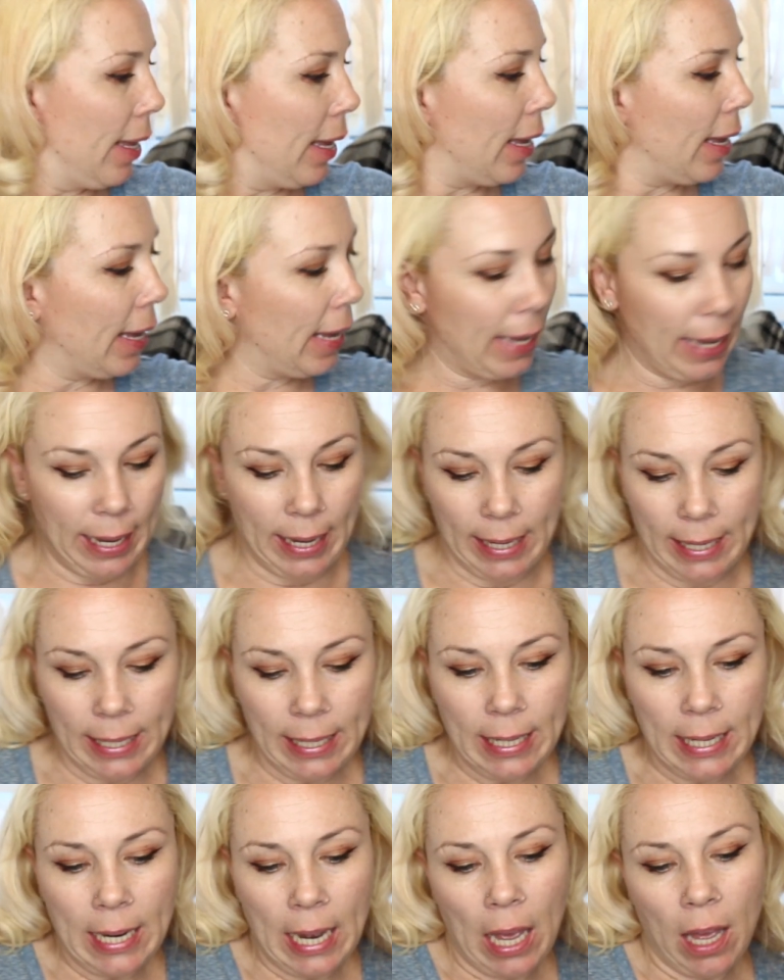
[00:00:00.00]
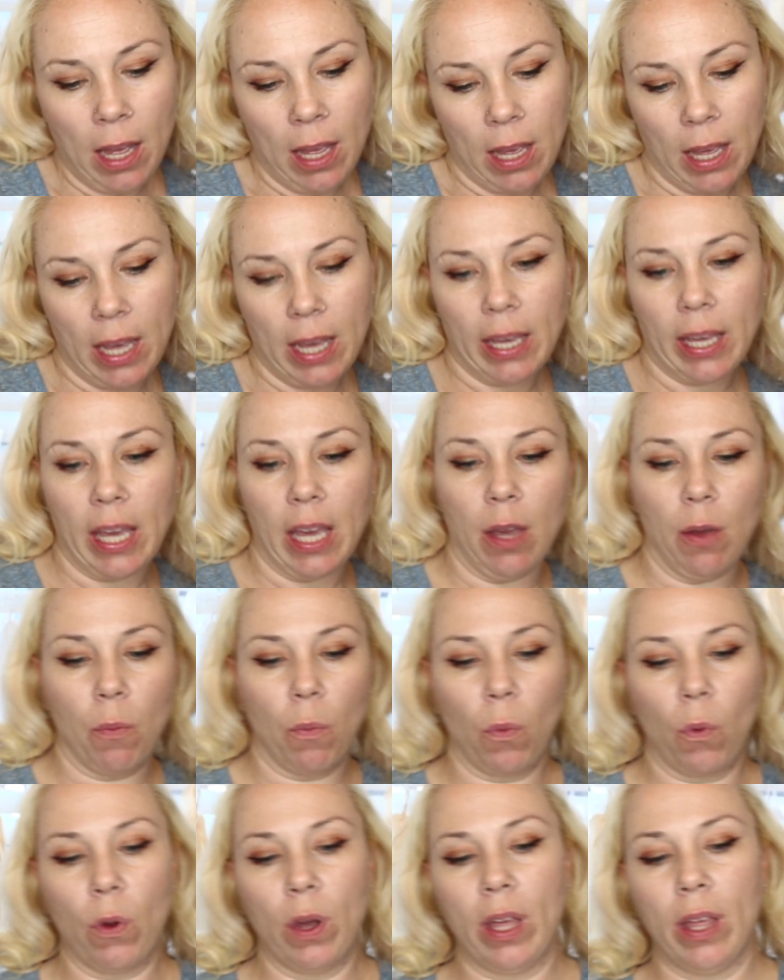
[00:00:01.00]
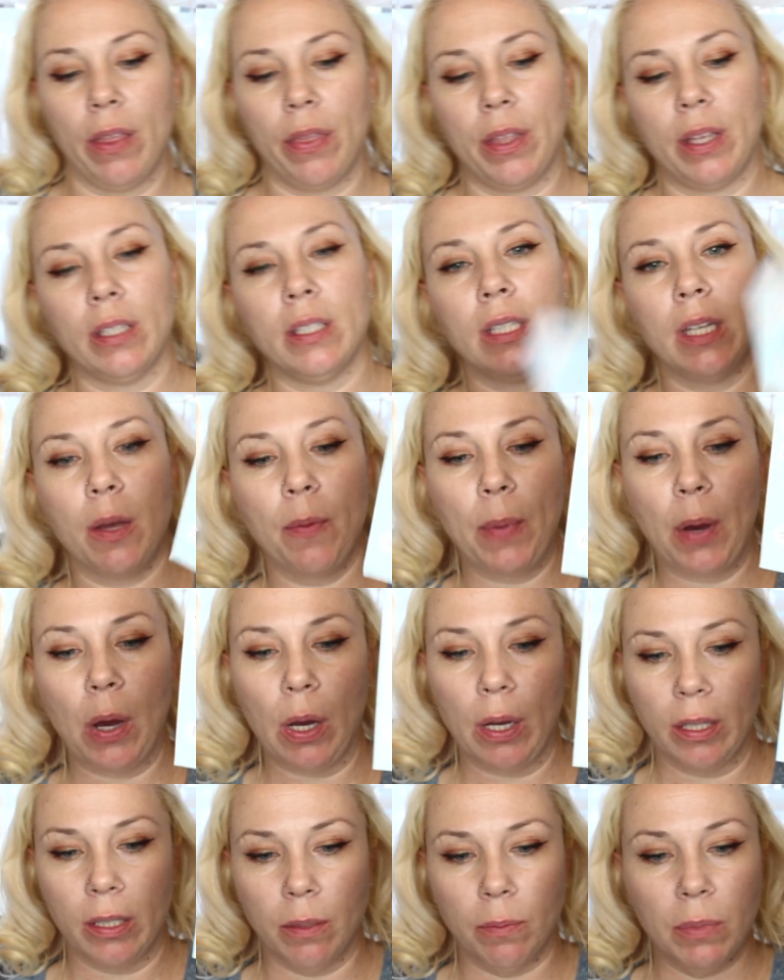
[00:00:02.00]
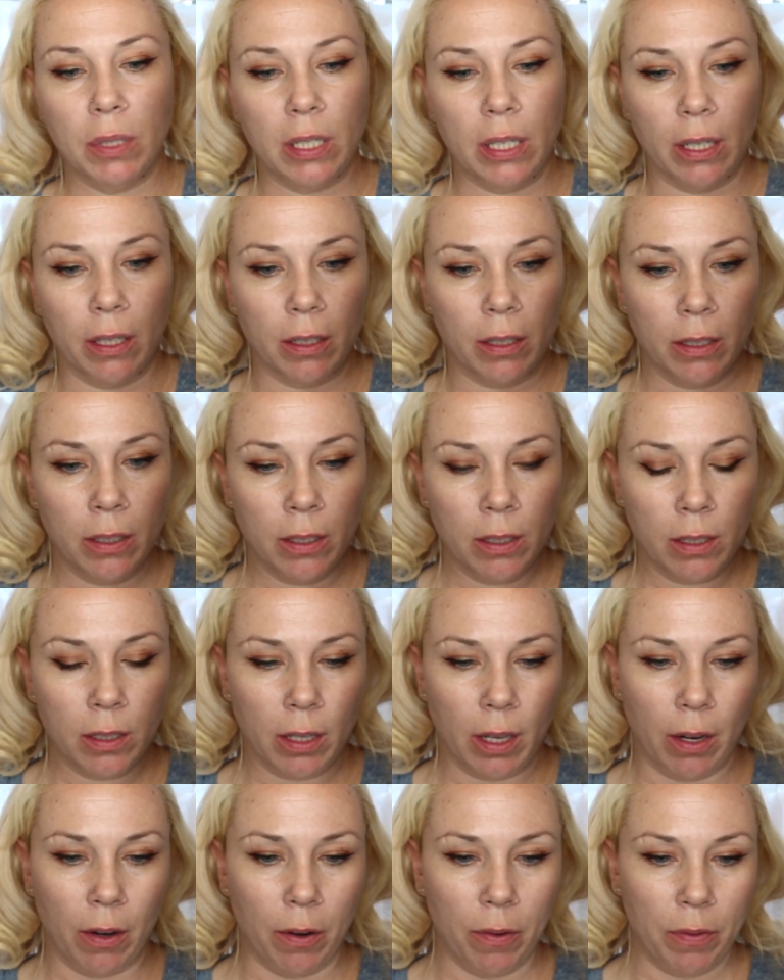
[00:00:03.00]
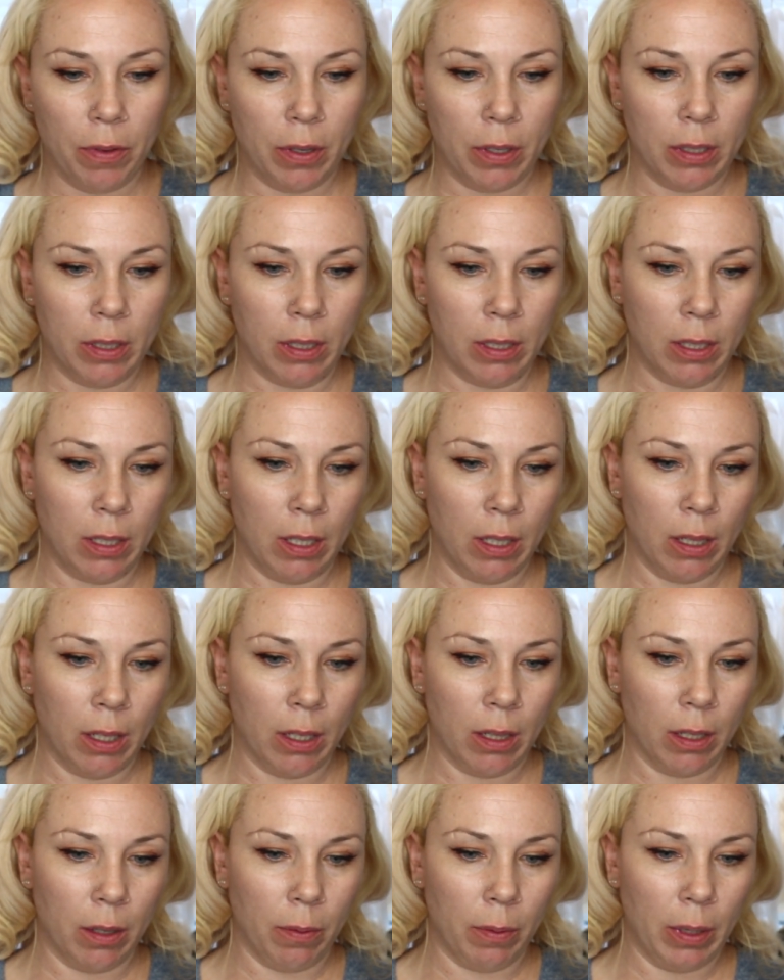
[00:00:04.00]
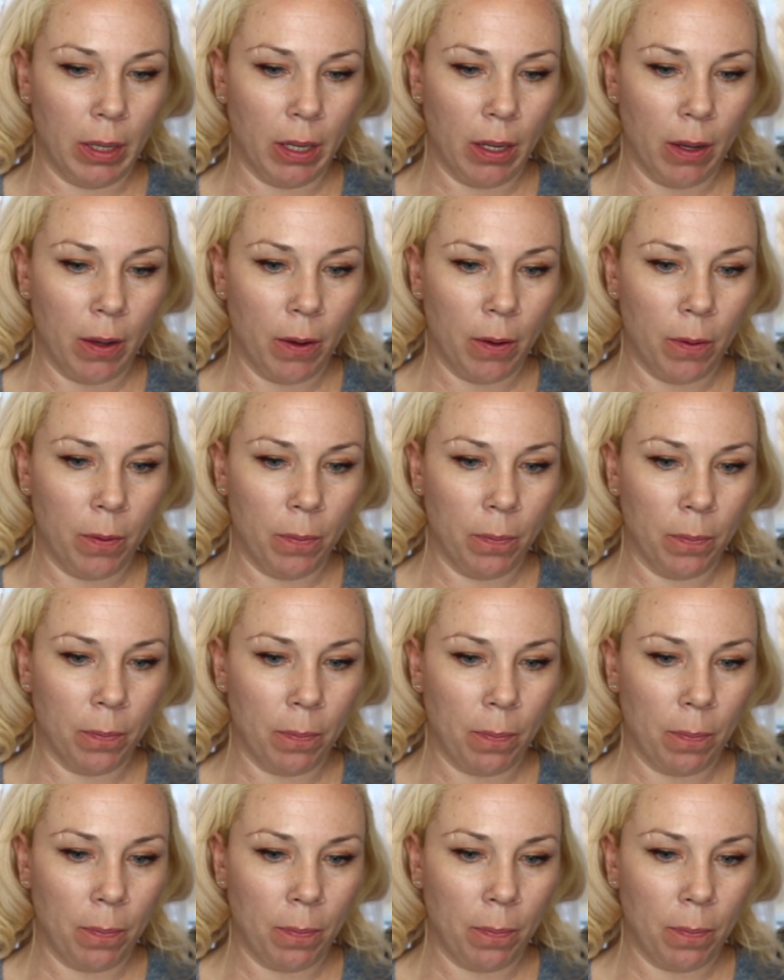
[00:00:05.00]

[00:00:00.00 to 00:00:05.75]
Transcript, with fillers: And it came with some awesome stickers. I don't know if you can see that, there we go.